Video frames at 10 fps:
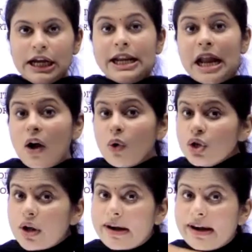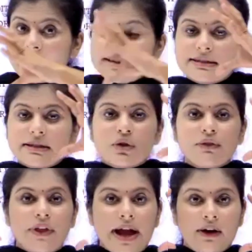Now your lens is
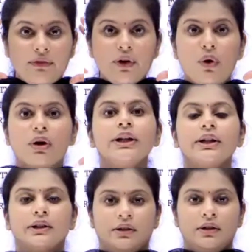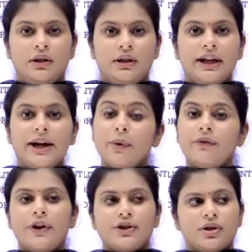of that of an auditor, that
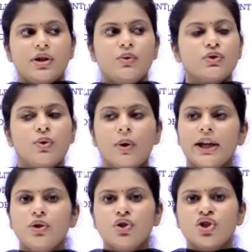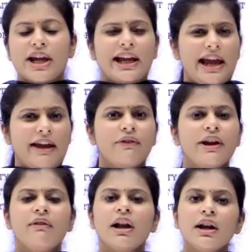professional who's going to check
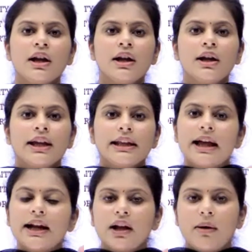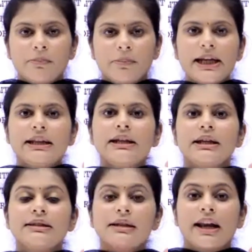everyone in that company, in
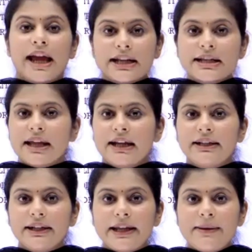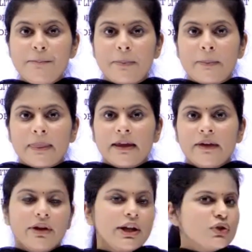his client's entity,
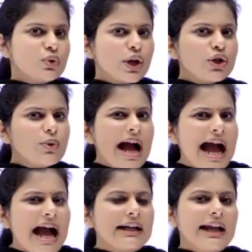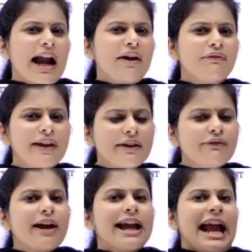where he's going to act and
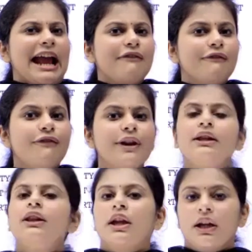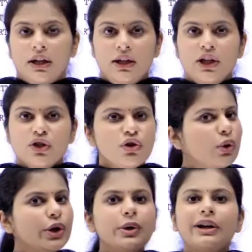verify everything. He's not
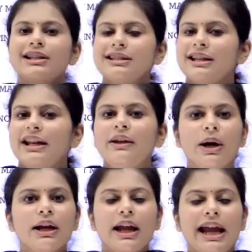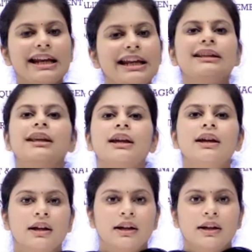going to trust anyone, anything,